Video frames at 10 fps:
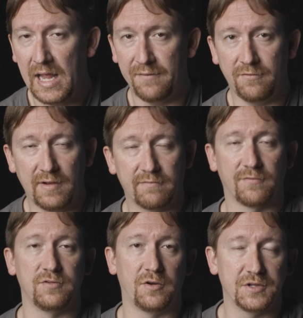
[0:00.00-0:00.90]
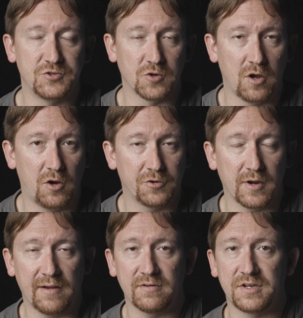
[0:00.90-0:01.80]
If you've ever flown a drone
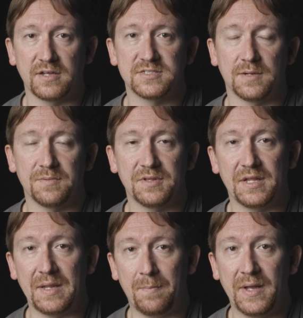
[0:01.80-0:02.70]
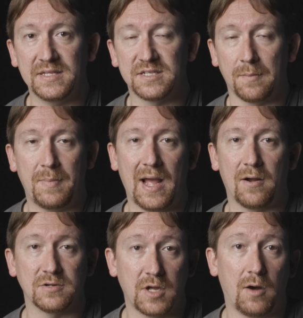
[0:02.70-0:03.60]
or ever done something that depends on
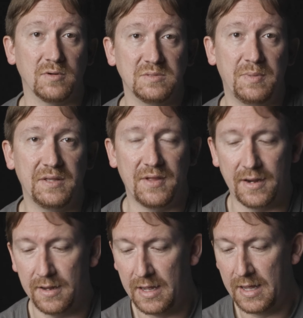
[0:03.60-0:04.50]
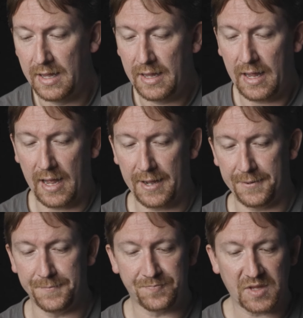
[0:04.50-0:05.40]
power to always be there,
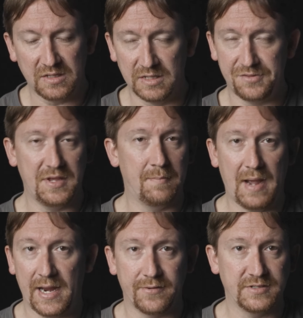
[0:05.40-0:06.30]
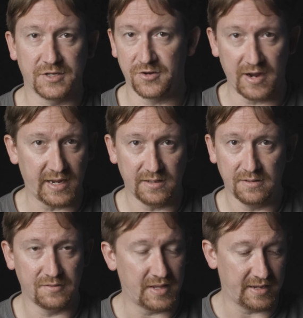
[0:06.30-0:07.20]
lithium batteries are great.
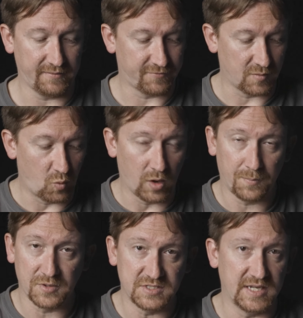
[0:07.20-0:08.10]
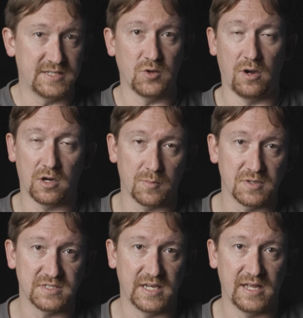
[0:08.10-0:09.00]
They, from 1% to
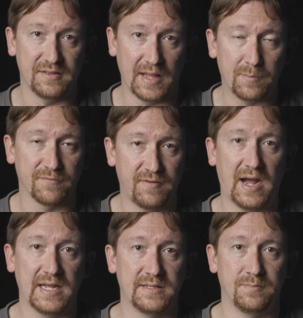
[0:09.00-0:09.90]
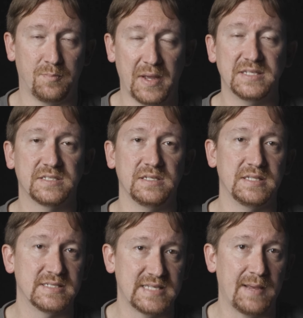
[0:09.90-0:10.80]
100%, they provide basically
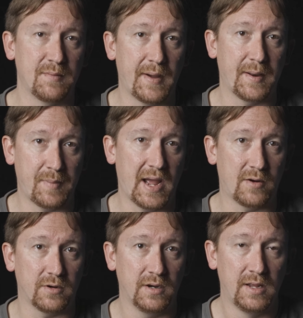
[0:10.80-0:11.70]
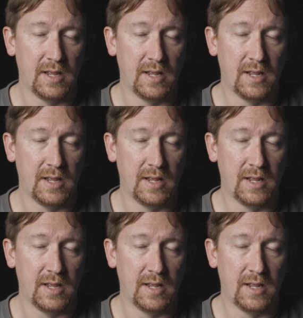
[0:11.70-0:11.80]
the same amount of power.